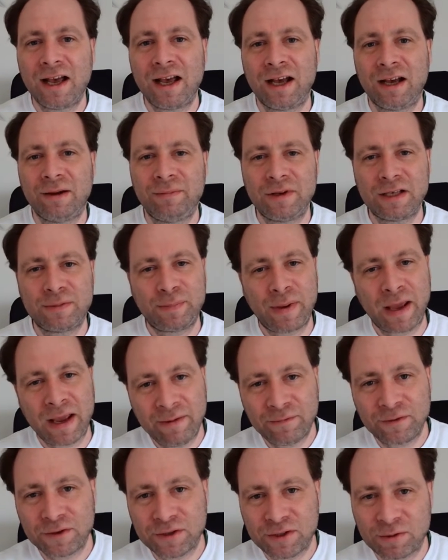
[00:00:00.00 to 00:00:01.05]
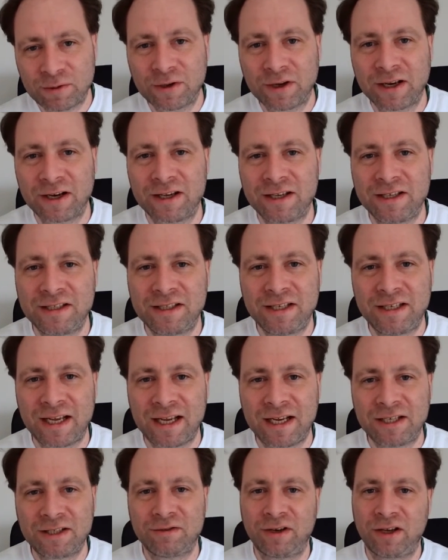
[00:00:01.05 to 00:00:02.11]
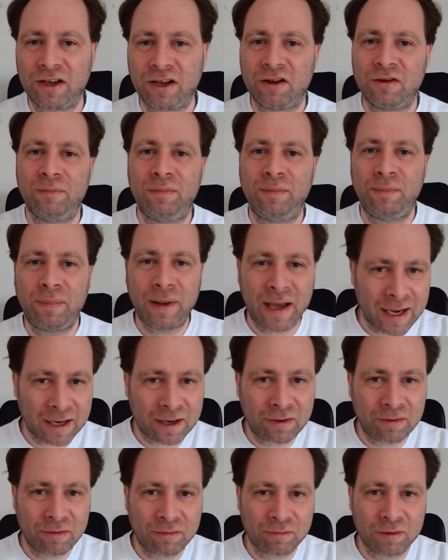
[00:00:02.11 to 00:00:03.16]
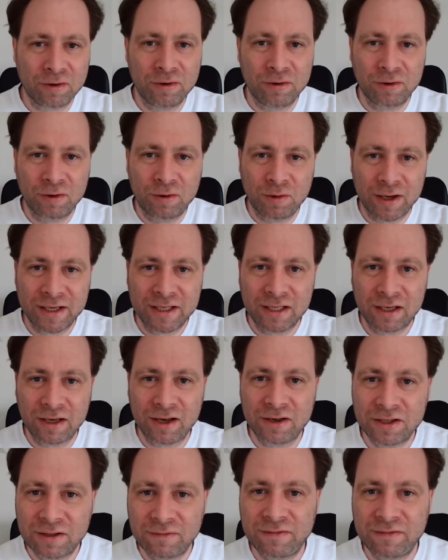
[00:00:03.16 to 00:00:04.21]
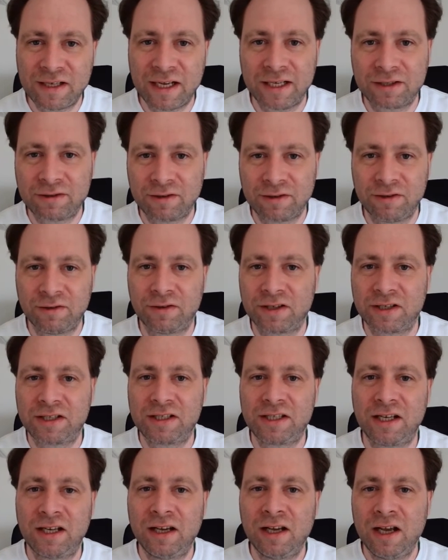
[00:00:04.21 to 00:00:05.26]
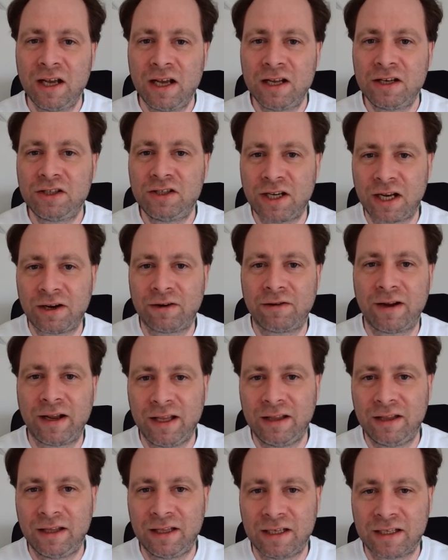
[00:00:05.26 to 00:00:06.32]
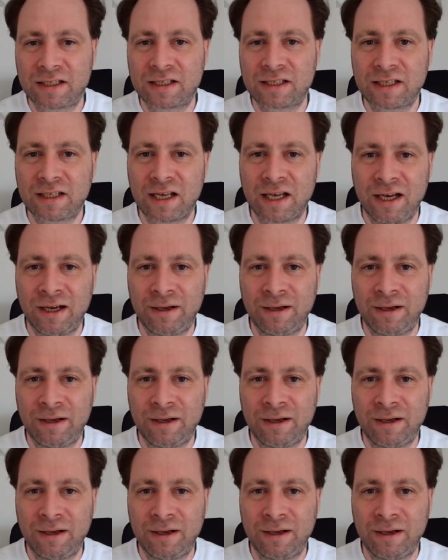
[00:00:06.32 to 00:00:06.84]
It's painful to organize the data and go back through quite a lot of data in order to generate this